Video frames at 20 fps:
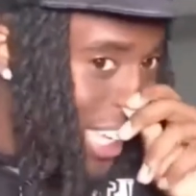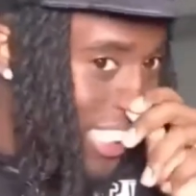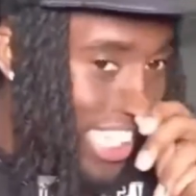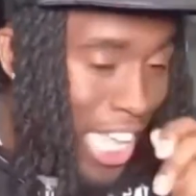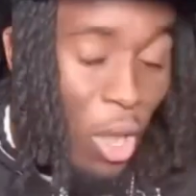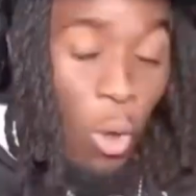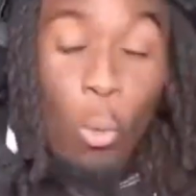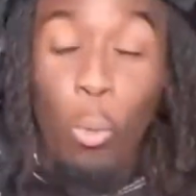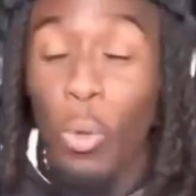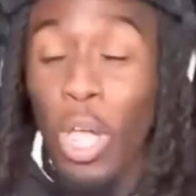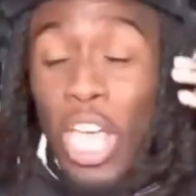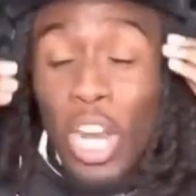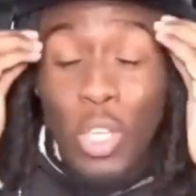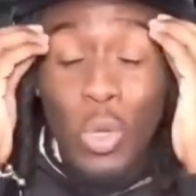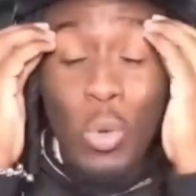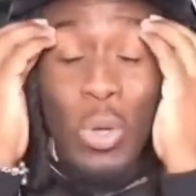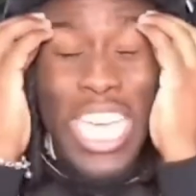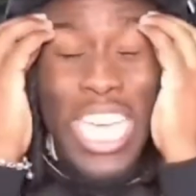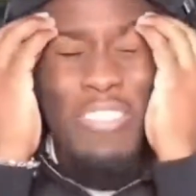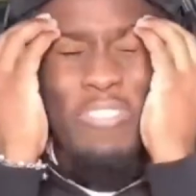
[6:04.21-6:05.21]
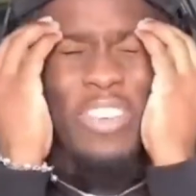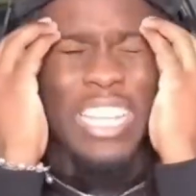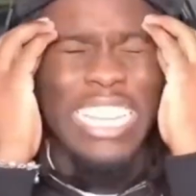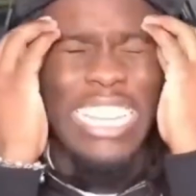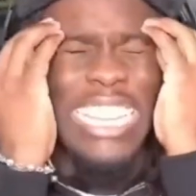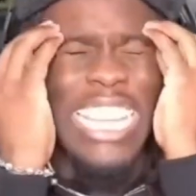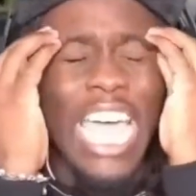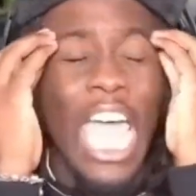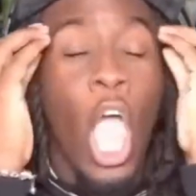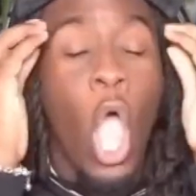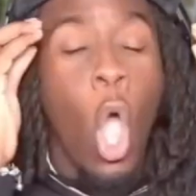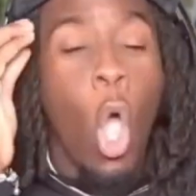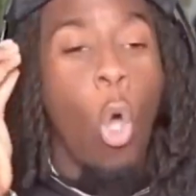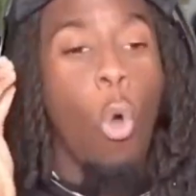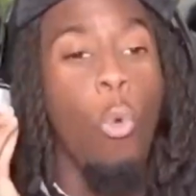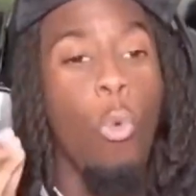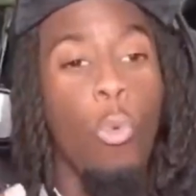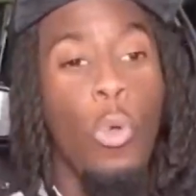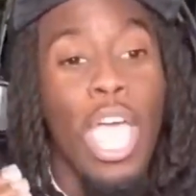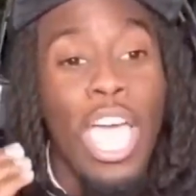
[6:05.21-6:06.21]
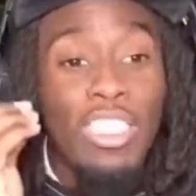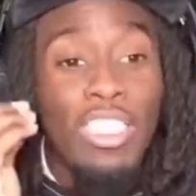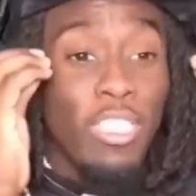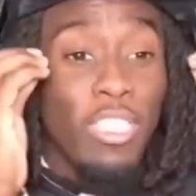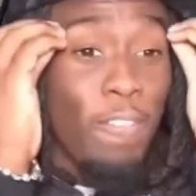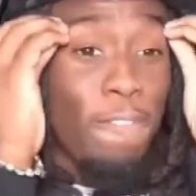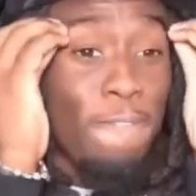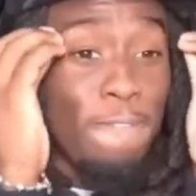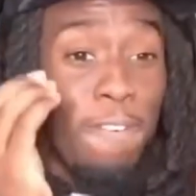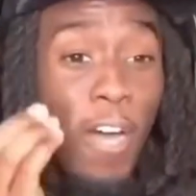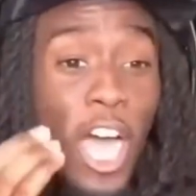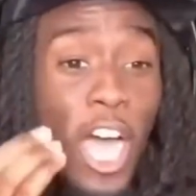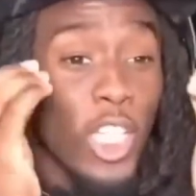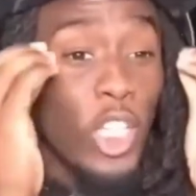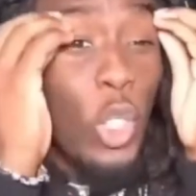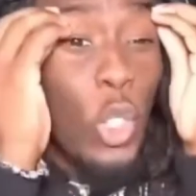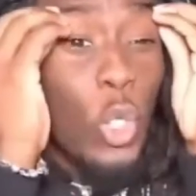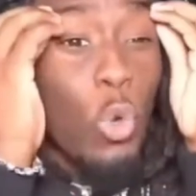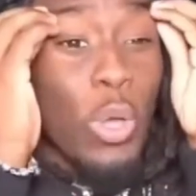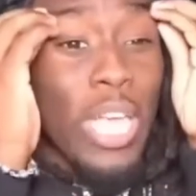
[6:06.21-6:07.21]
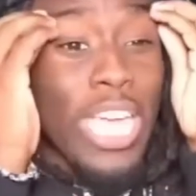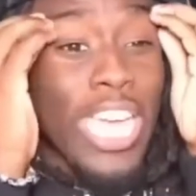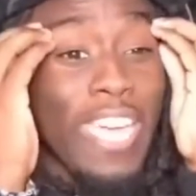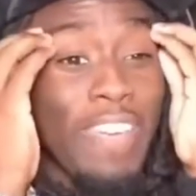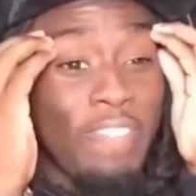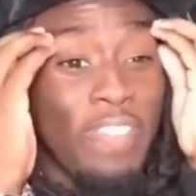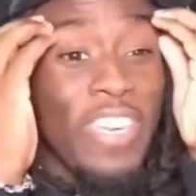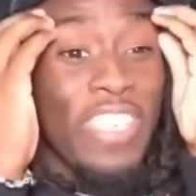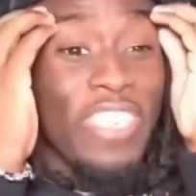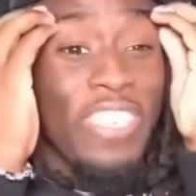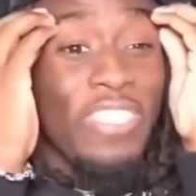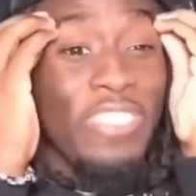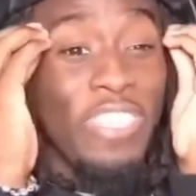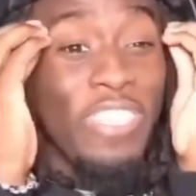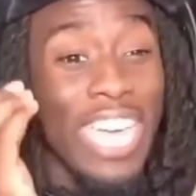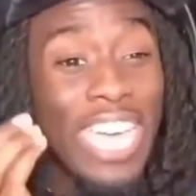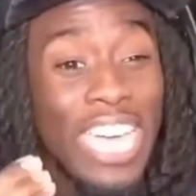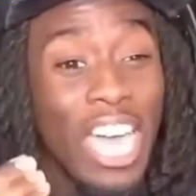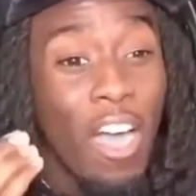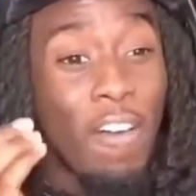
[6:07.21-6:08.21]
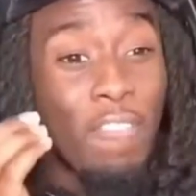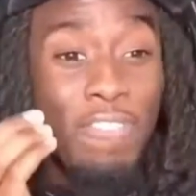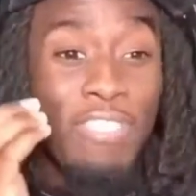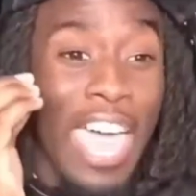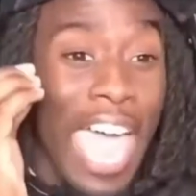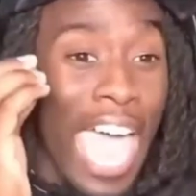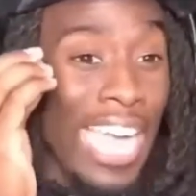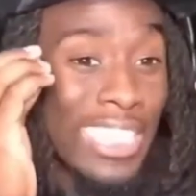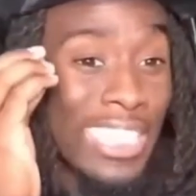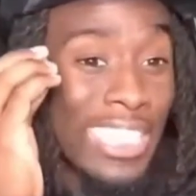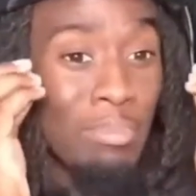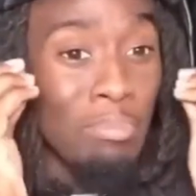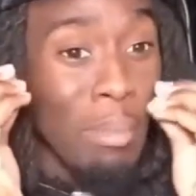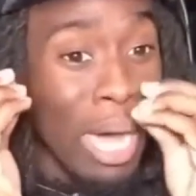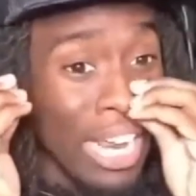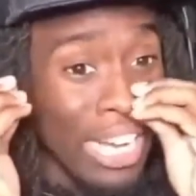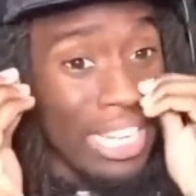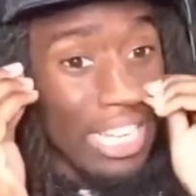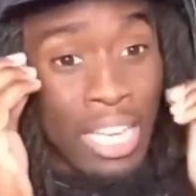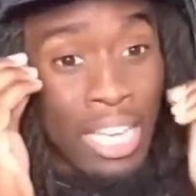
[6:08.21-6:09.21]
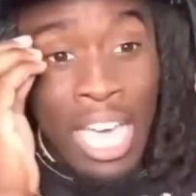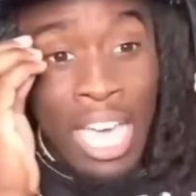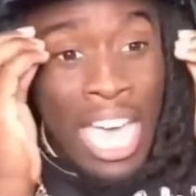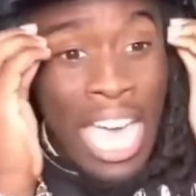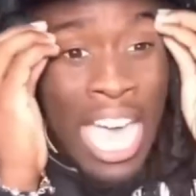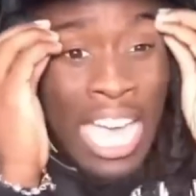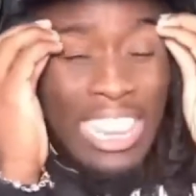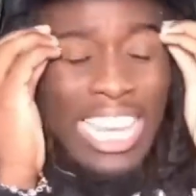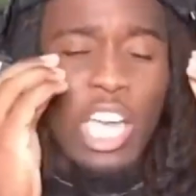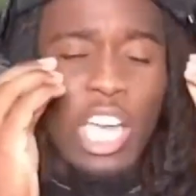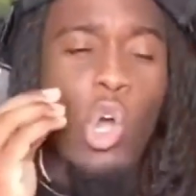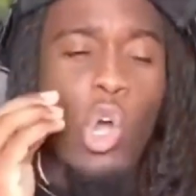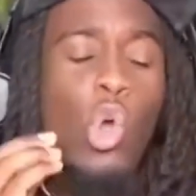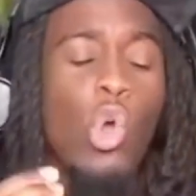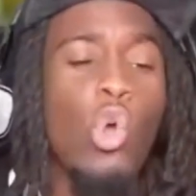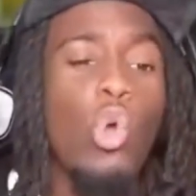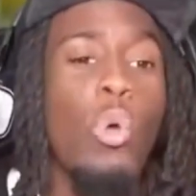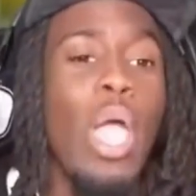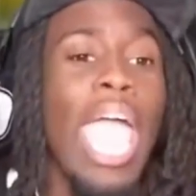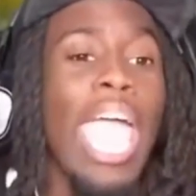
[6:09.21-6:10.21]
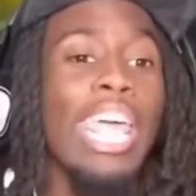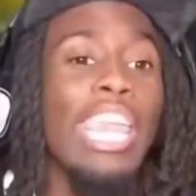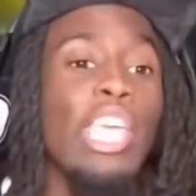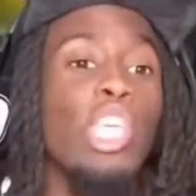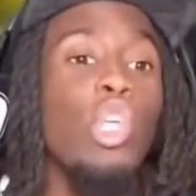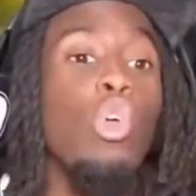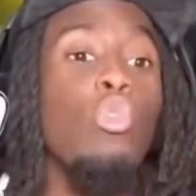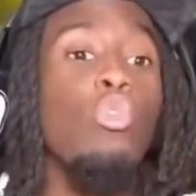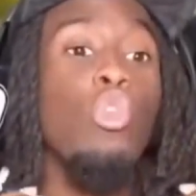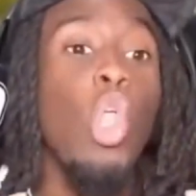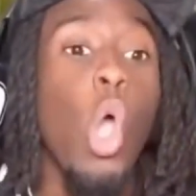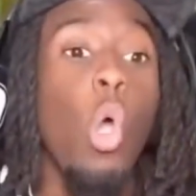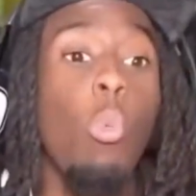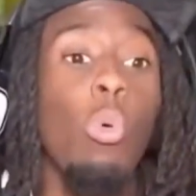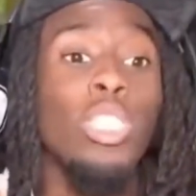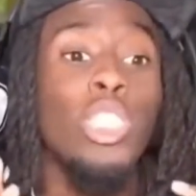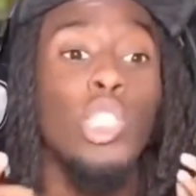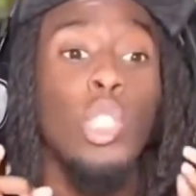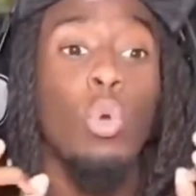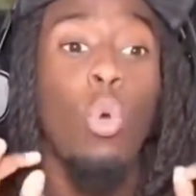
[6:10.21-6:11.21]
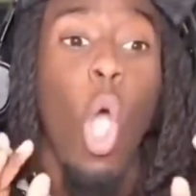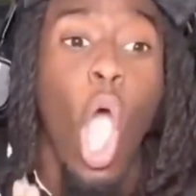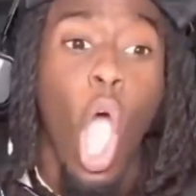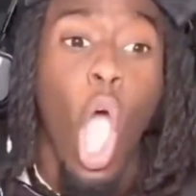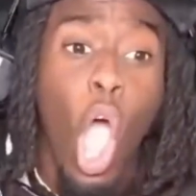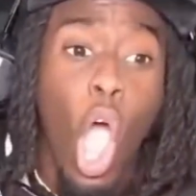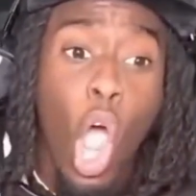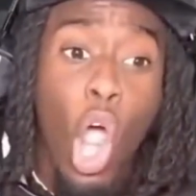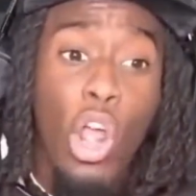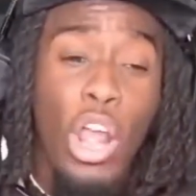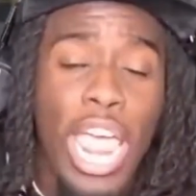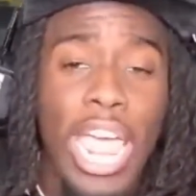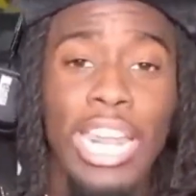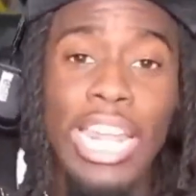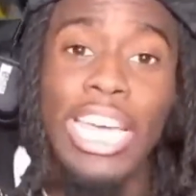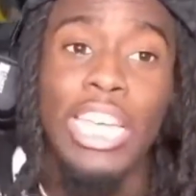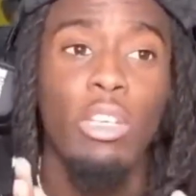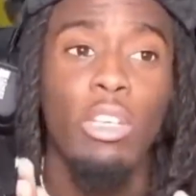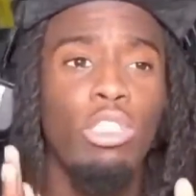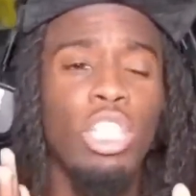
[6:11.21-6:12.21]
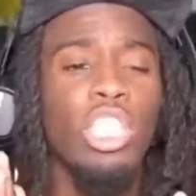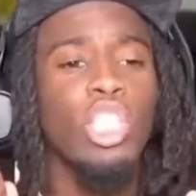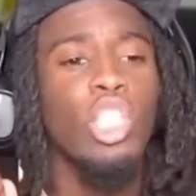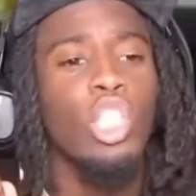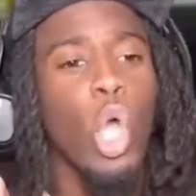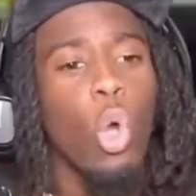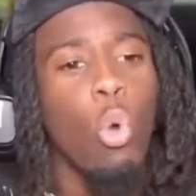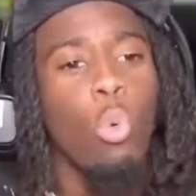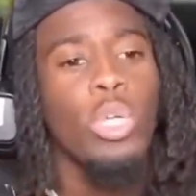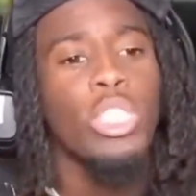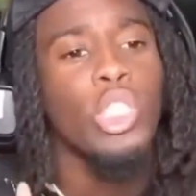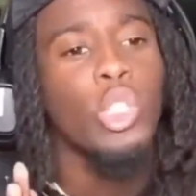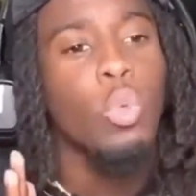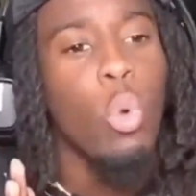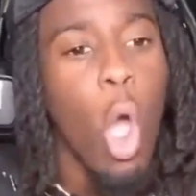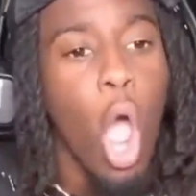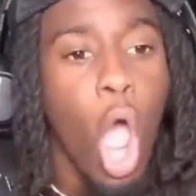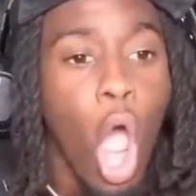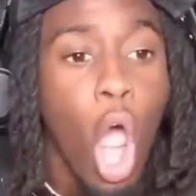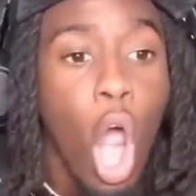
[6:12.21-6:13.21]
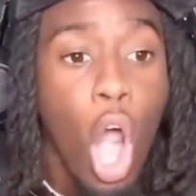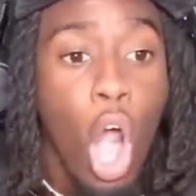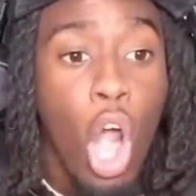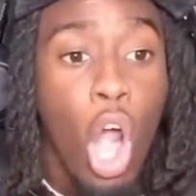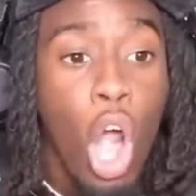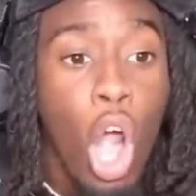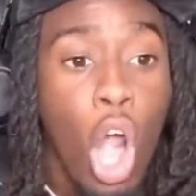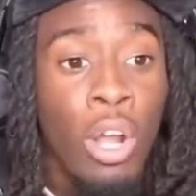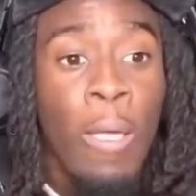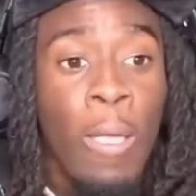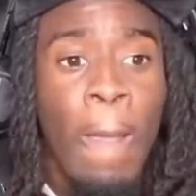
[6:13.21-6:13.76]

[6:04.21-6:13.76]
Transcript: Like, where do you even think? Where the fuck do you even think of that, buddy? Like, oh, Adin, you know what you are. And, like, you just know what you are.